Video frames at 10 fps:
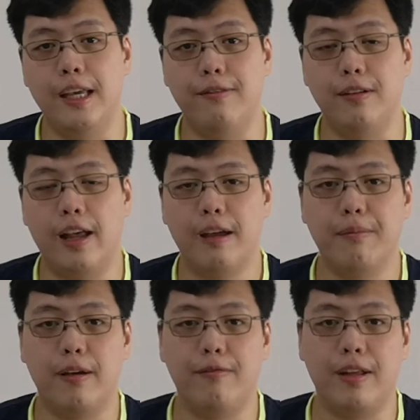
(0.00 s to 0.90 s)
If you like
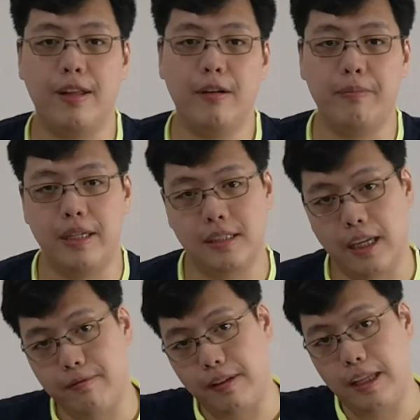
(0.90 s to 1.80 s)
my video, please
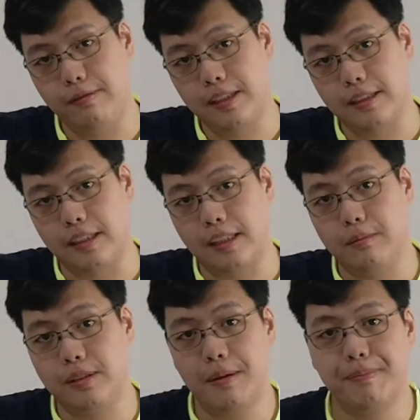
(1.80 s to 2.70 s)
give leaves us a
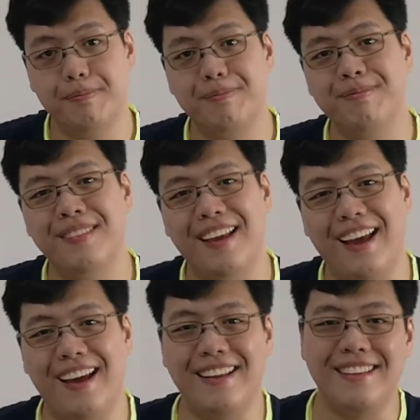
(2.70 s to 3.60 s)
thumbs up
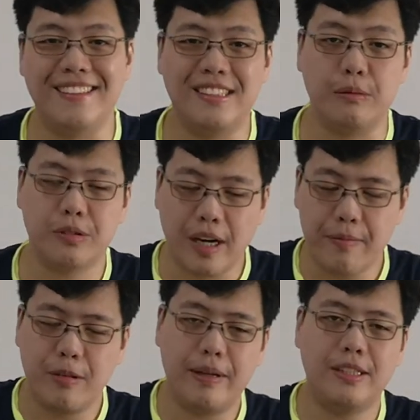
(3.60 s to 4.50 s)
and subscribe
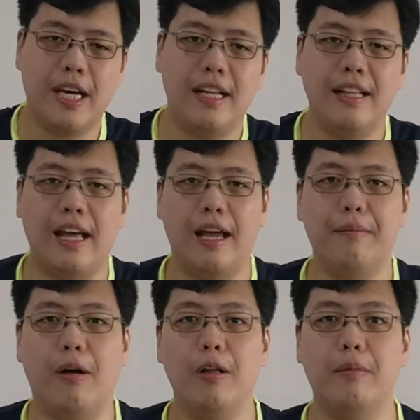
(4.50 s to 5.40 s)
to my channel. I
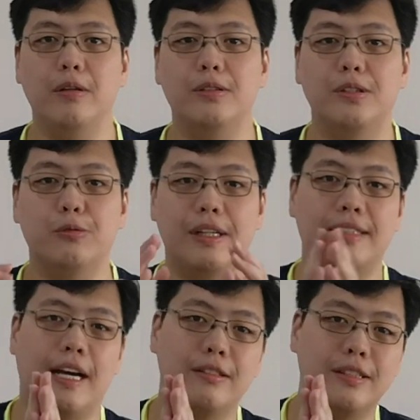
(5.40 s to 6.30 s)
am almost one
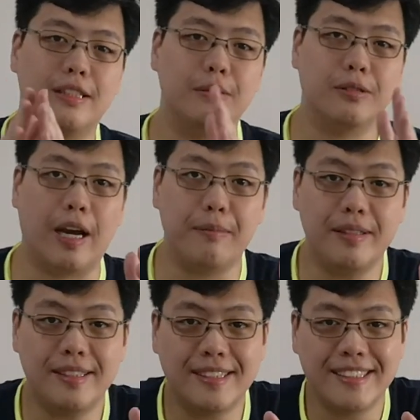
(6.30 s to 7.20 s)
thousand
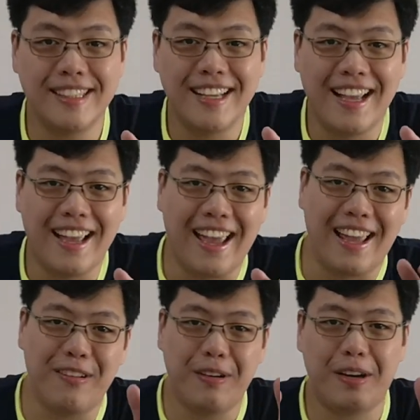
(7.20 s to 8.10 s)
subscribers,
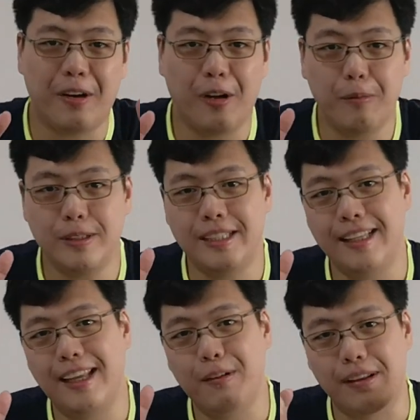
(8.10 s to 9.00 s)
and we're almost
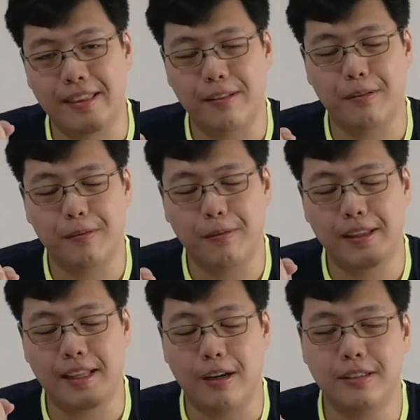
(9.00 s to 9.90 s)
hitting one one
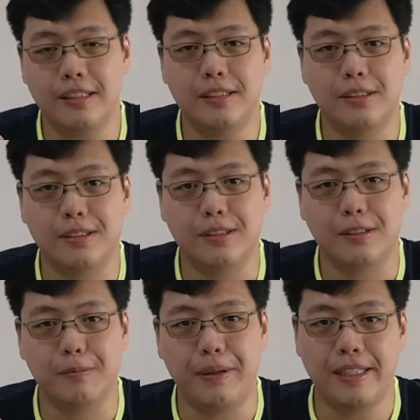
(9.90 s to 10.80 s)
thousand. So
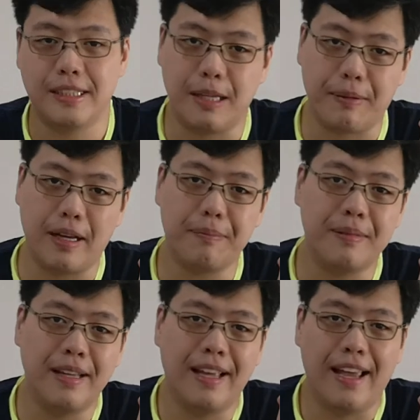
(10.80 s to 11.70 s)
please keep it up,
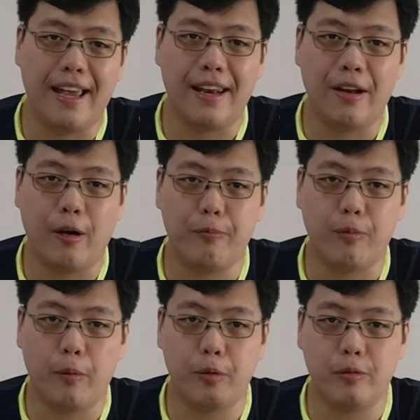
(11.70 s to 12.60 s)
and hope
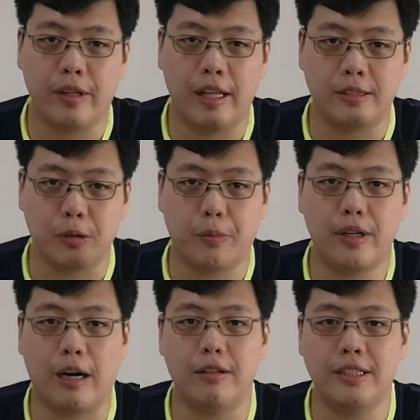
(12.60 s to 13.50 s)
hope you would
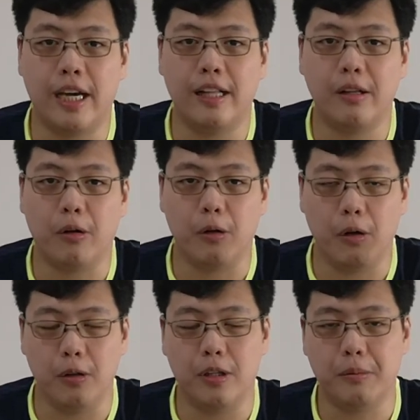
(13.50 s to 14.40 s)
support our channel all,
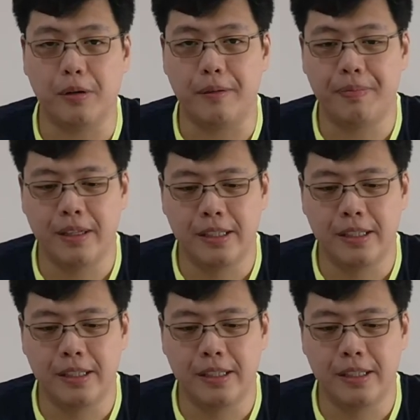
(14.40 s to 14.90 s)
all the more.